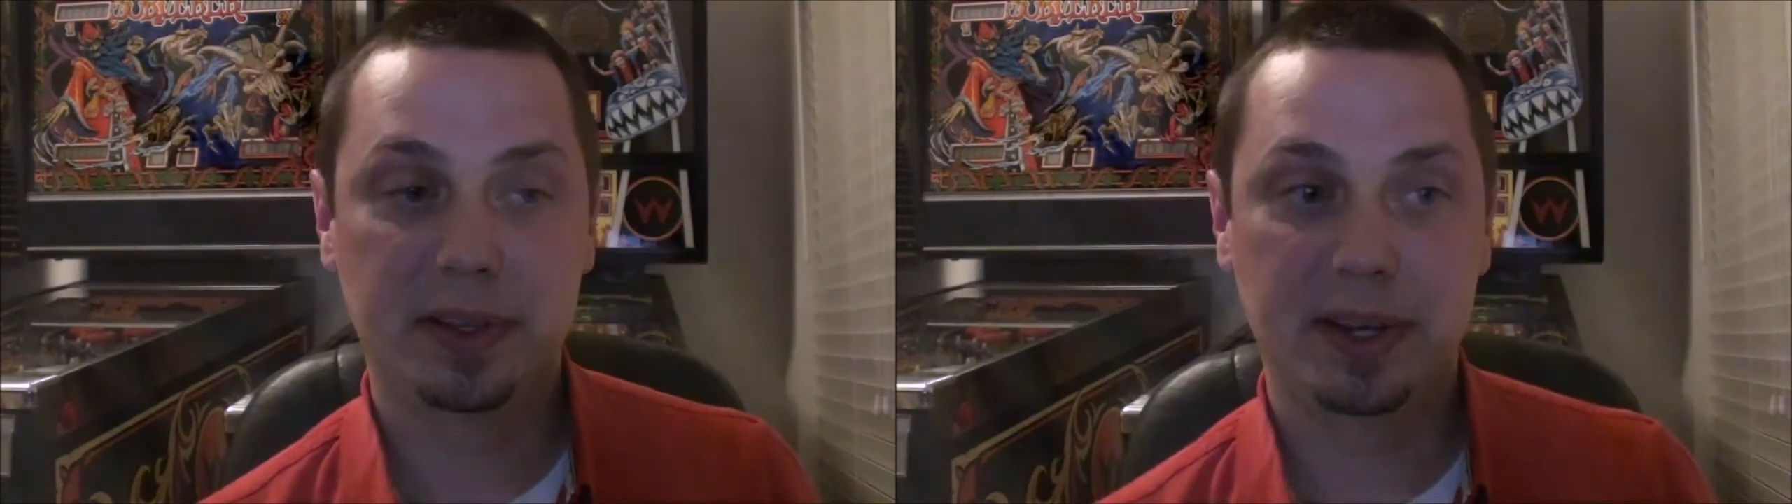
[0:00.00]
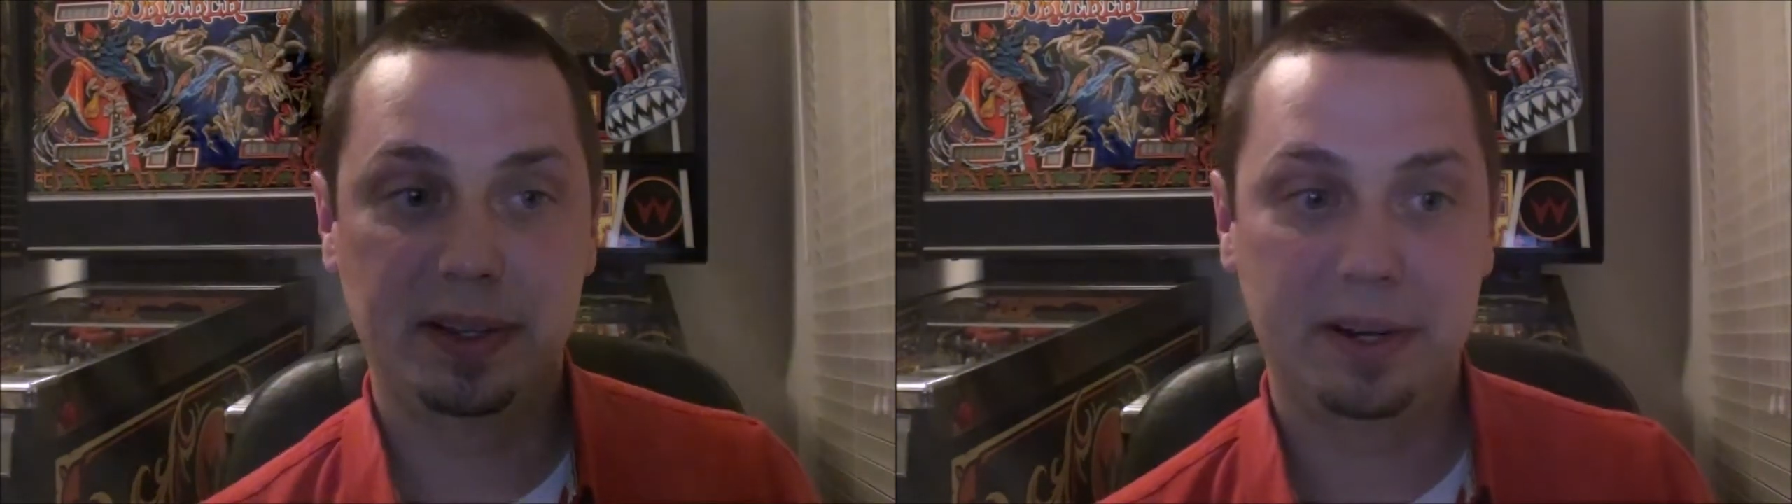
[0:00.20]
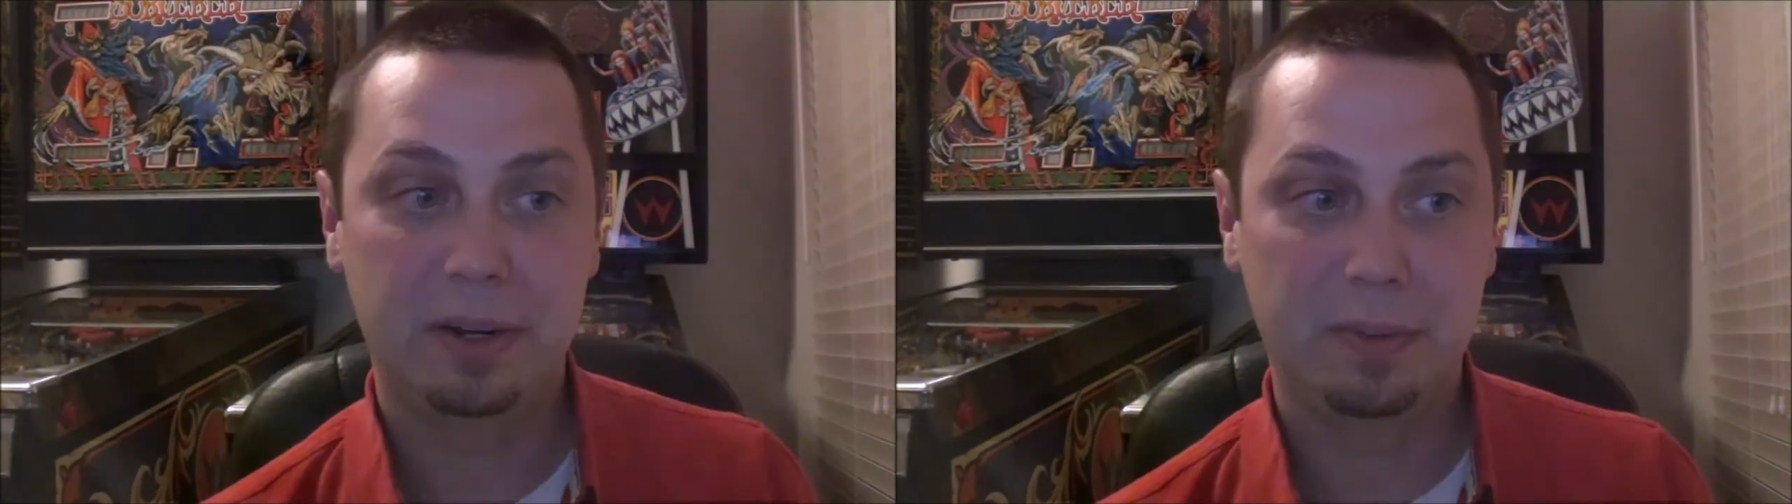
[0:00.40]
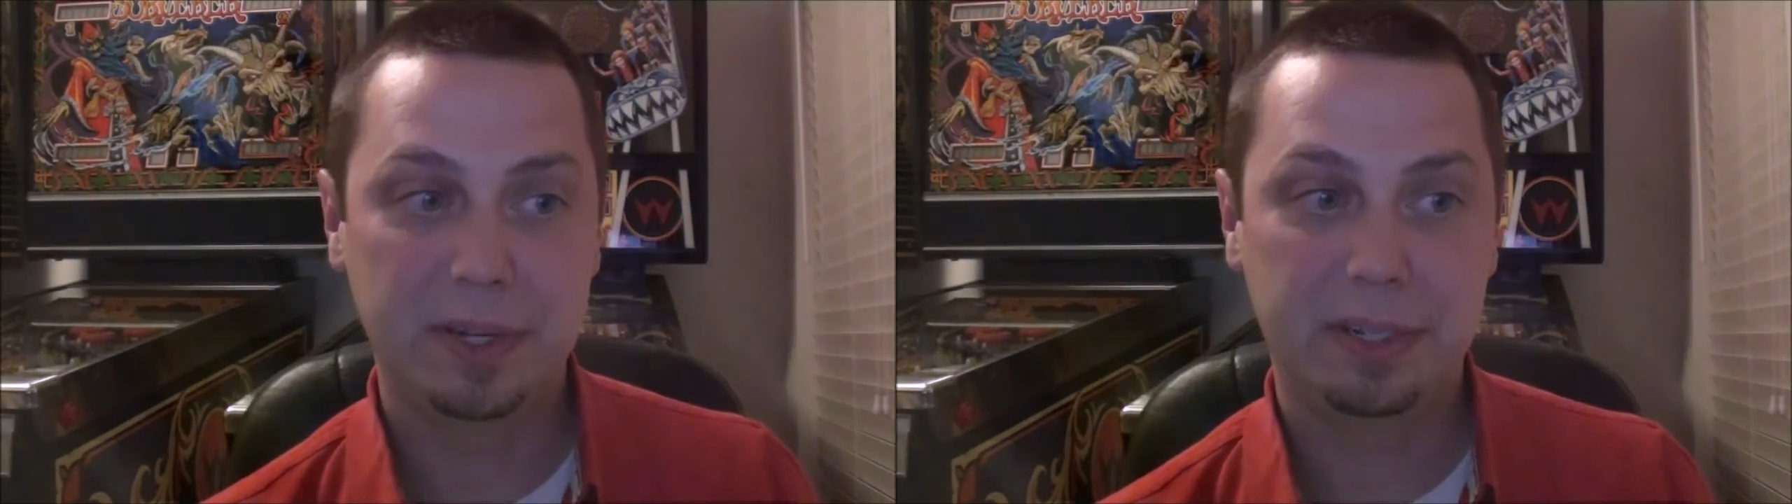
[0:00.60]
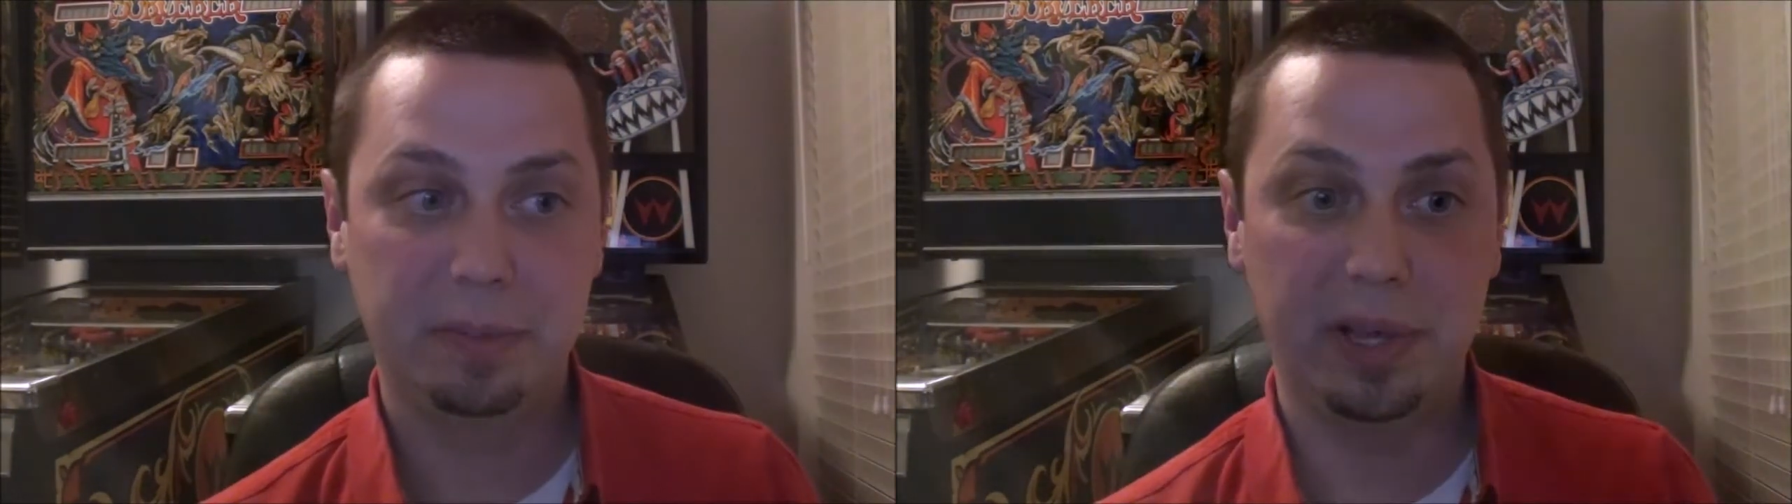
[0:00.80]
They don't
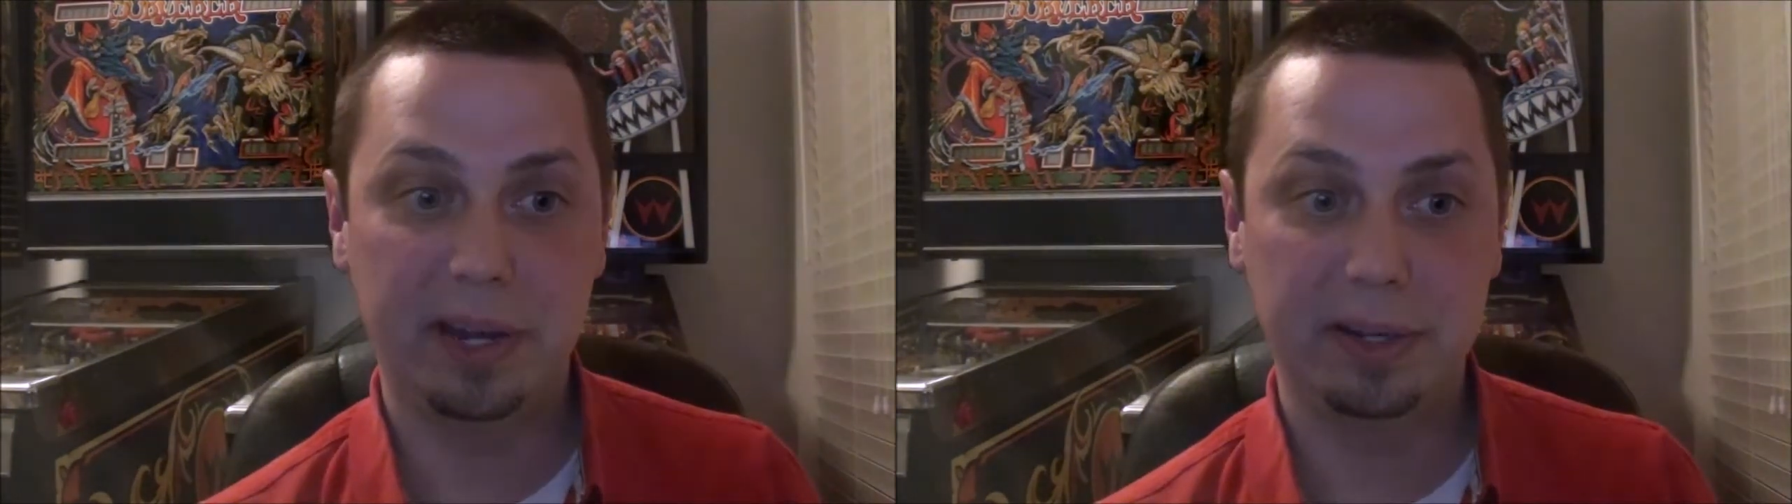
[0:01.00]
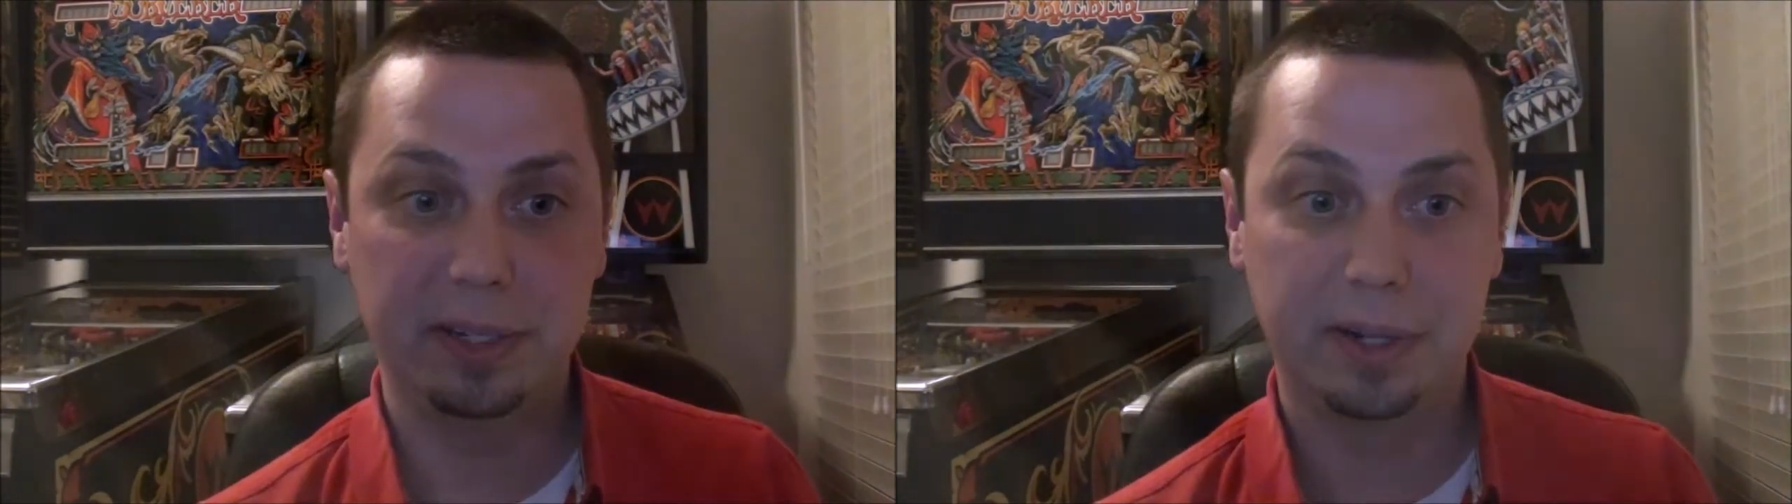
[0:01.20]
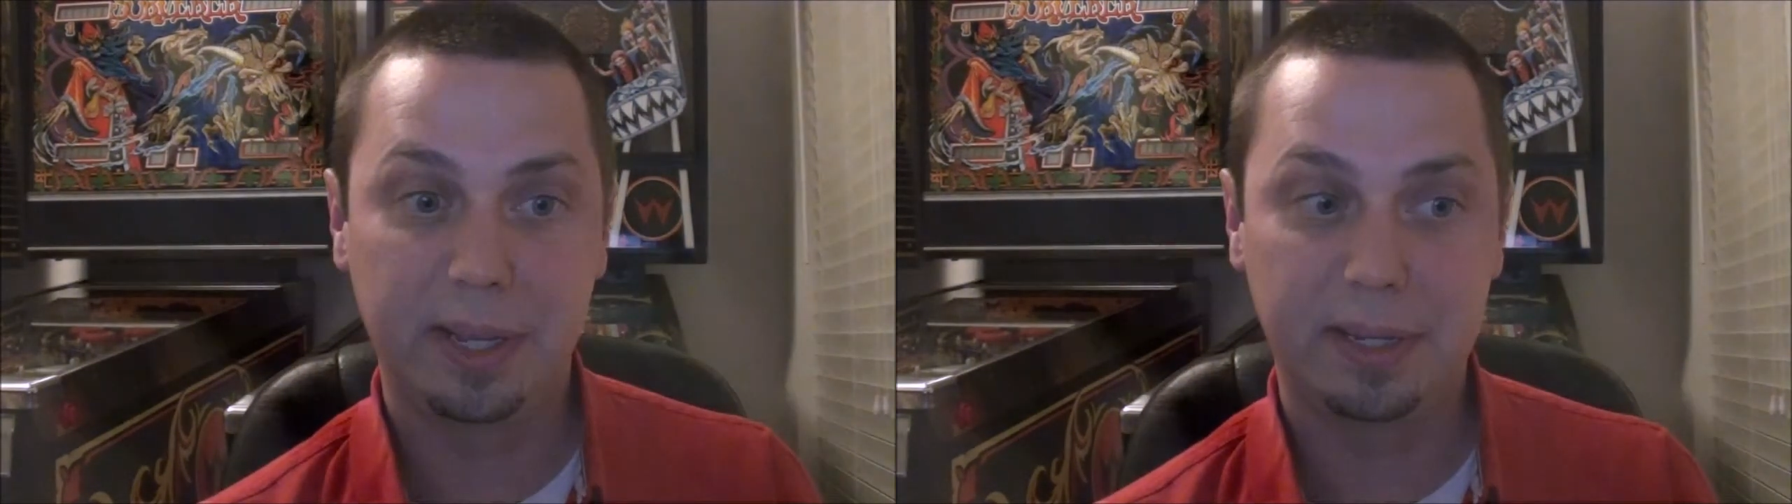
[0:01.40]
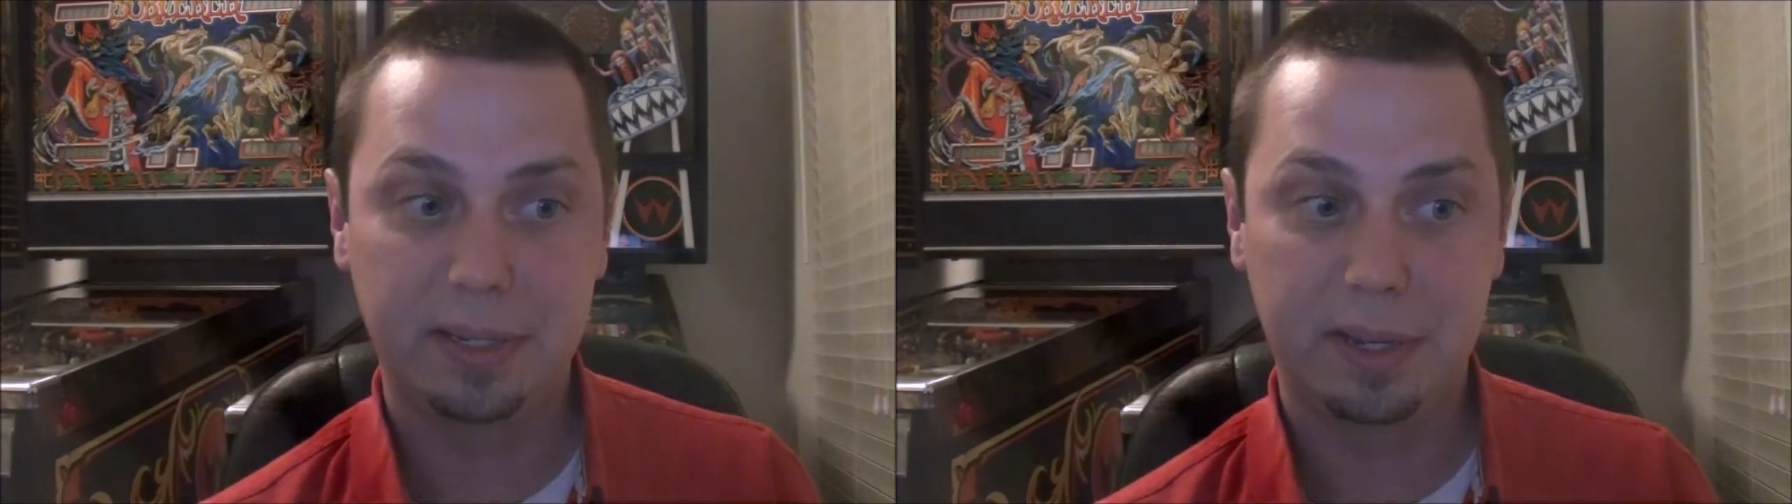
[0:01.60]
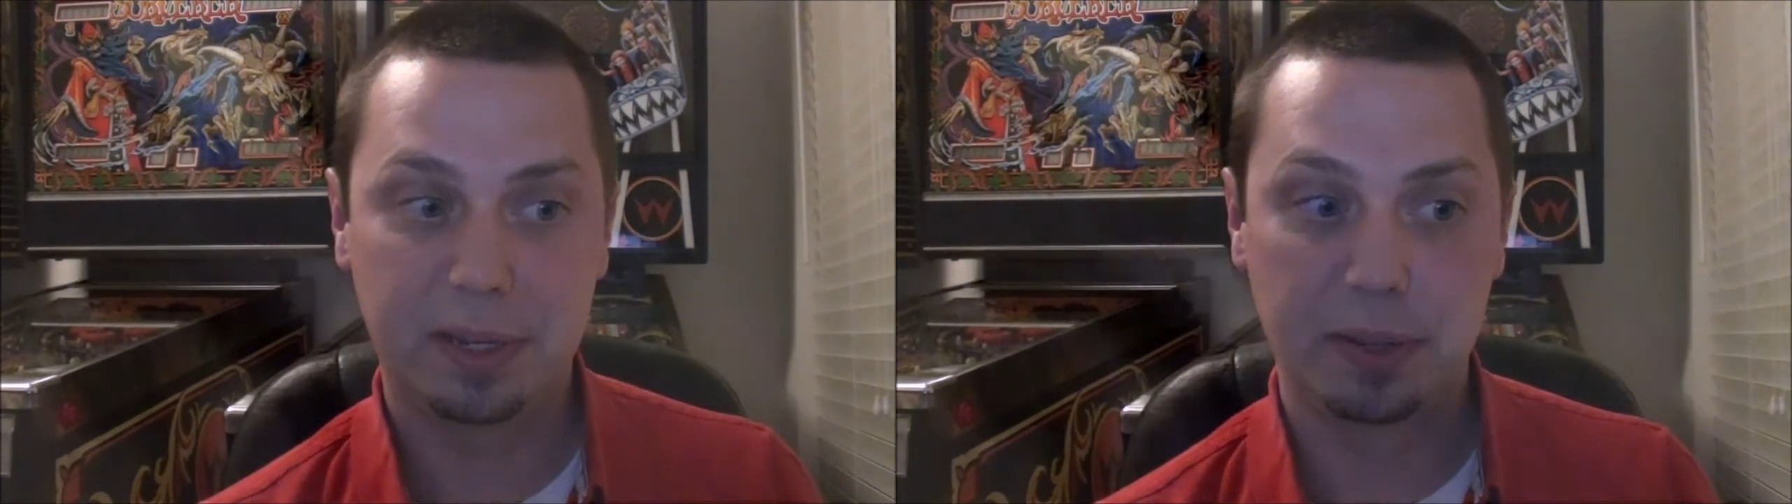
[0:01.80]
want your bladder to get